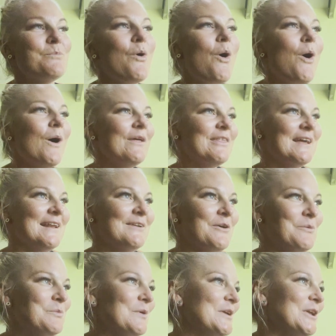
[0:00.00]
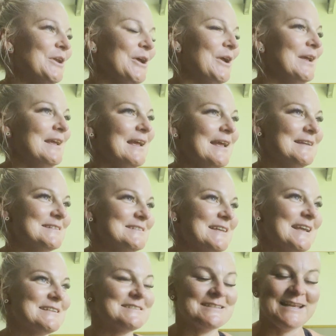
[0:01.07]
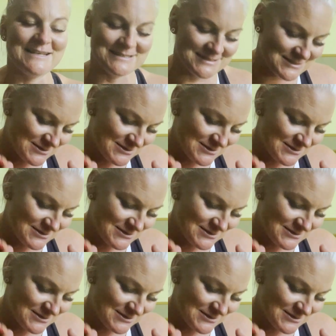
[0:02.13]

more than, you know, it's